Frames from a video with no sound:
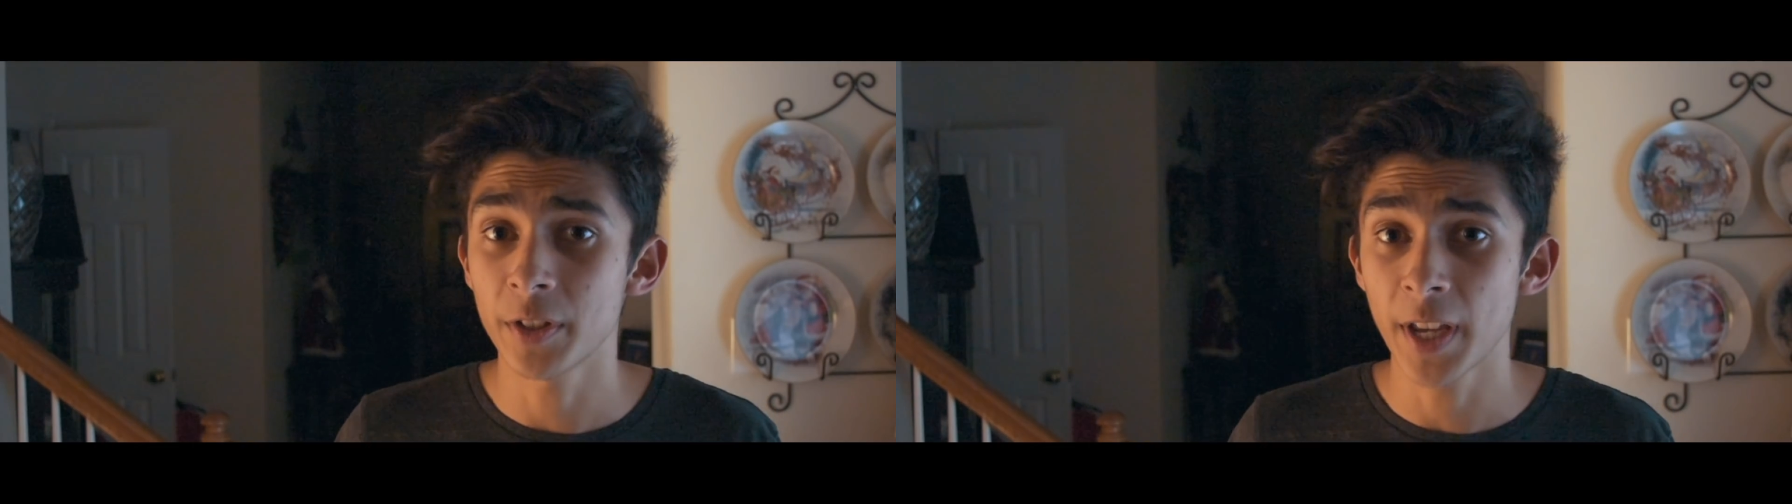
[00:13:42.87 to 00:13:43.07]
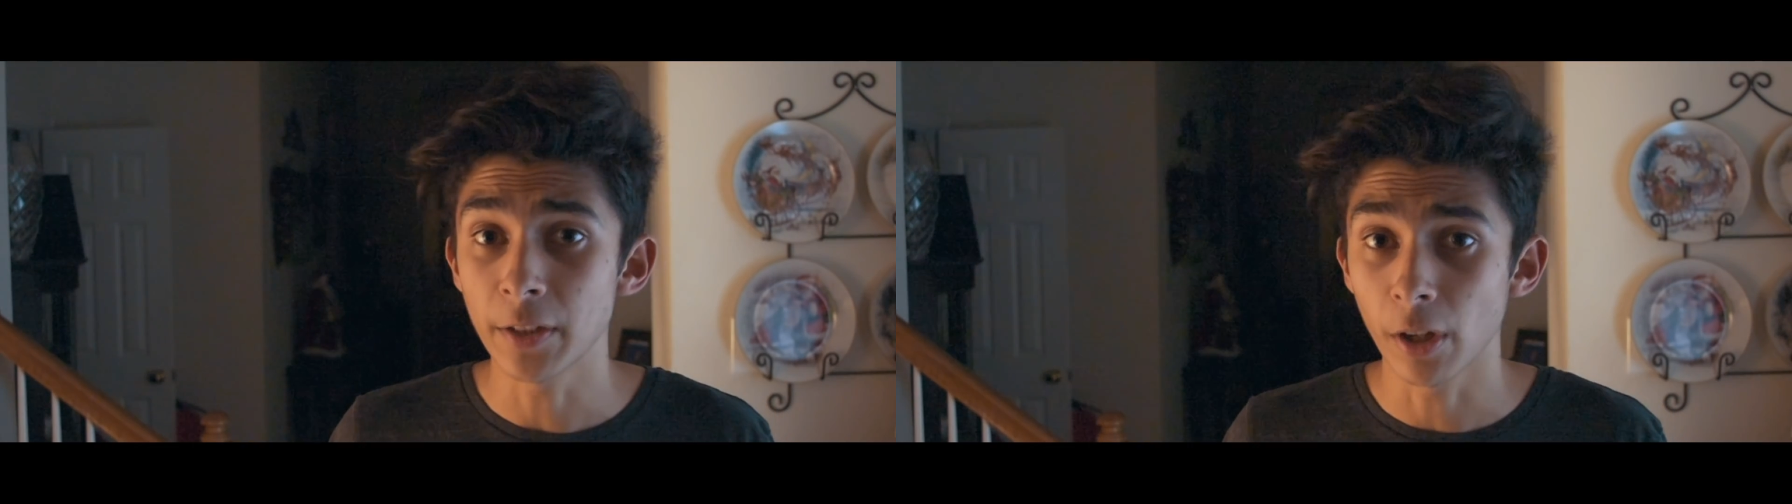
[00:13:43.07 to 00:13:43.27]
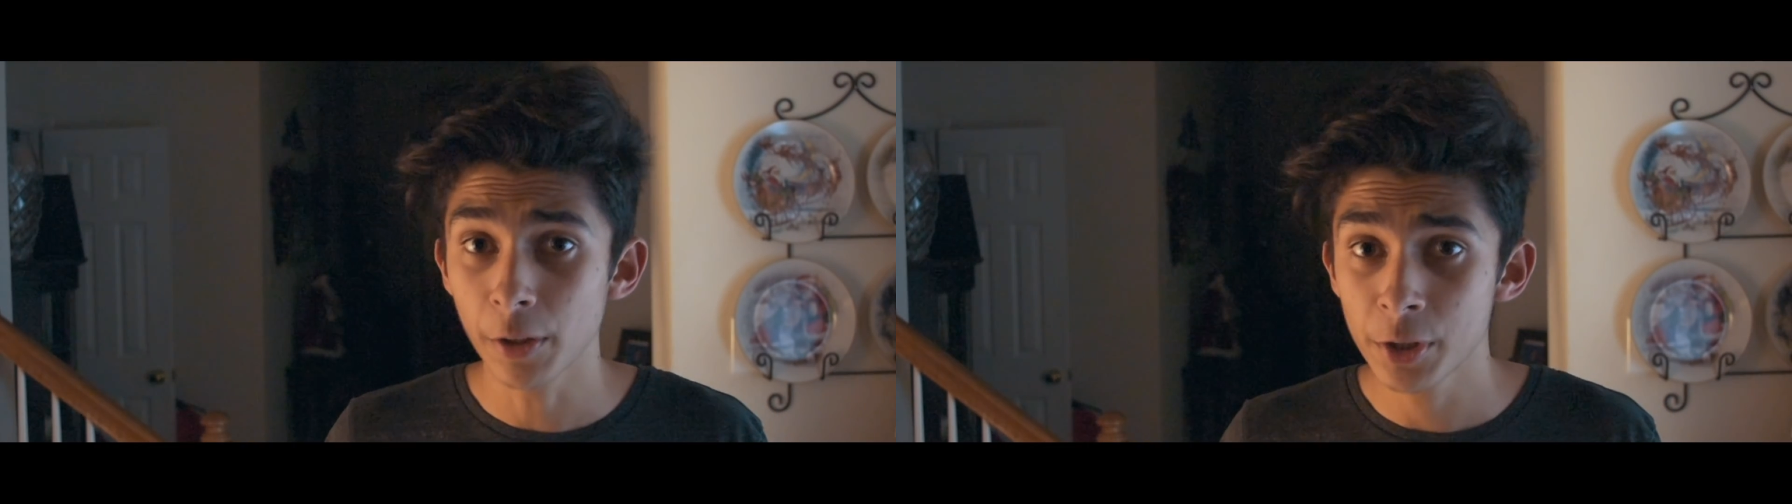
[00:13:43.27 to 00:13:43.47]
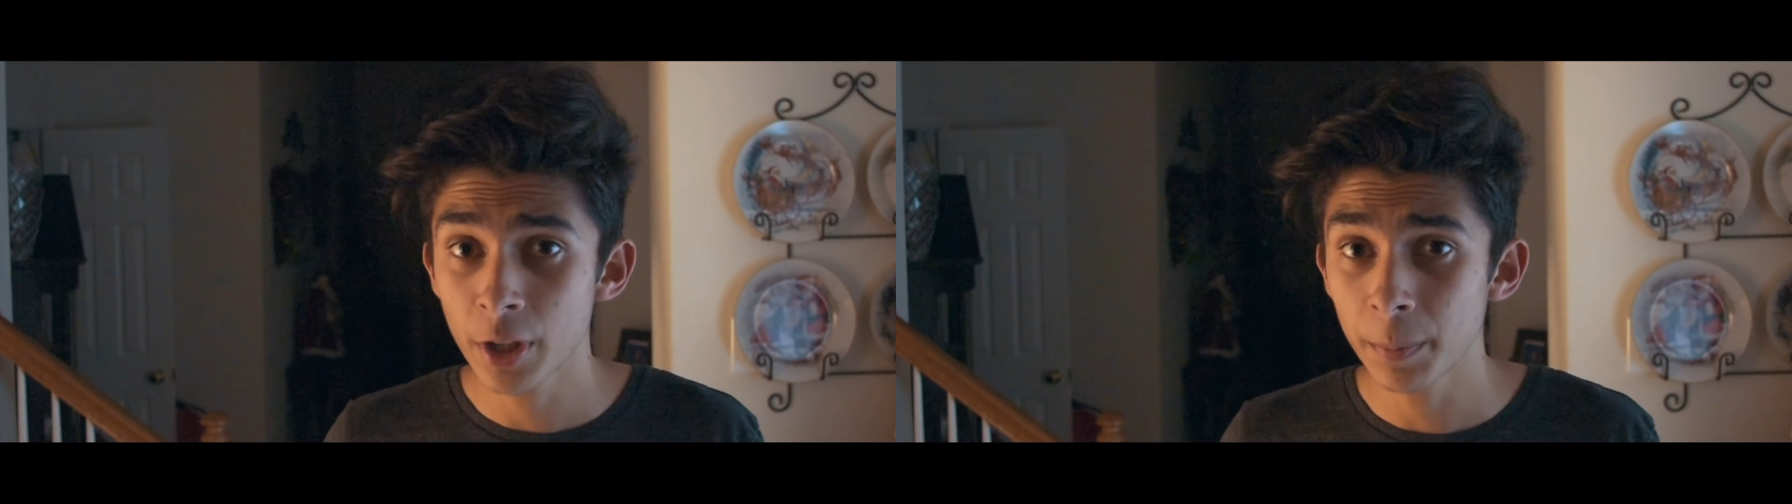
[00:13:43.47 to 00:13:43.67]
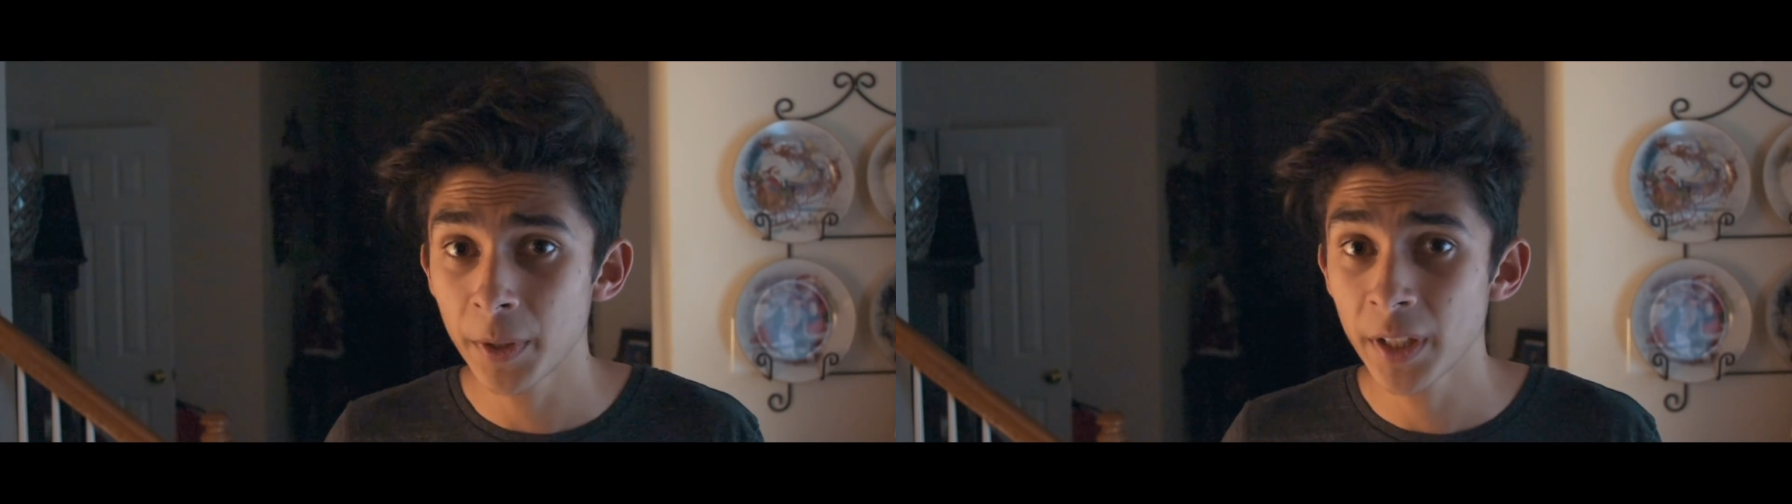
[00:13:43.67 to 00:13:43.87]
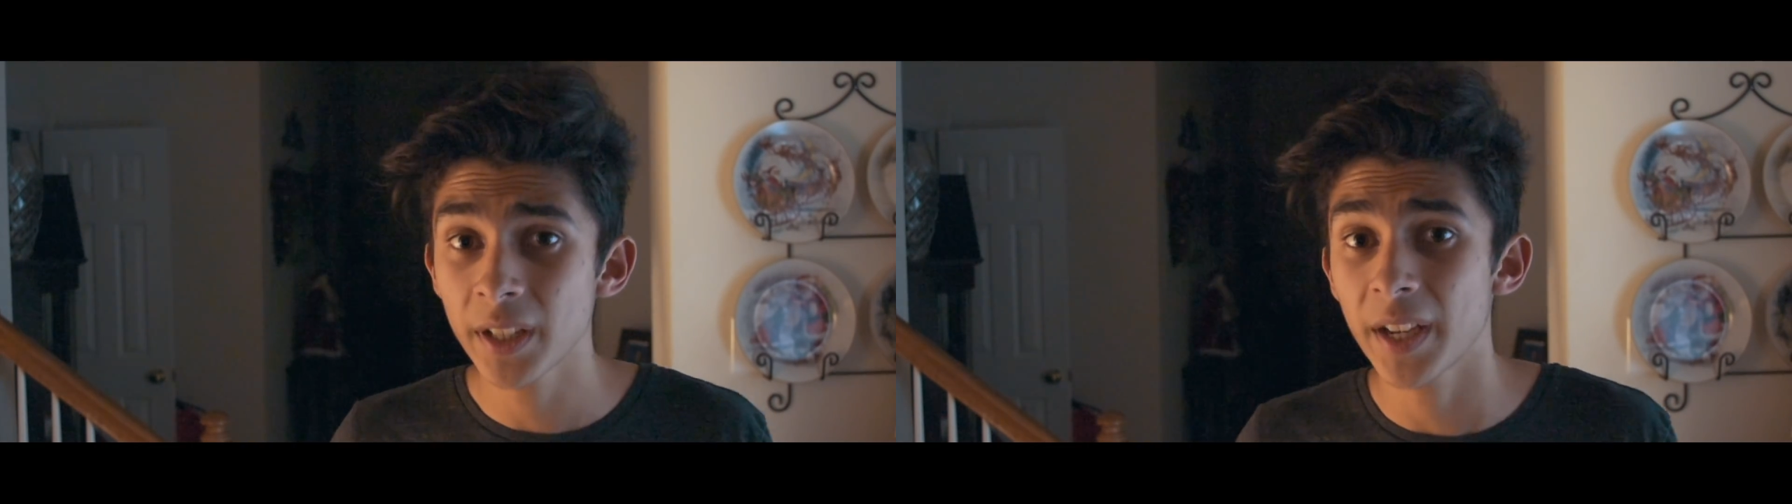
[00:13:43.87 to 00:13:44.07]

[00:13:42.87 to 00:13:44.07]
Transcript: a technology company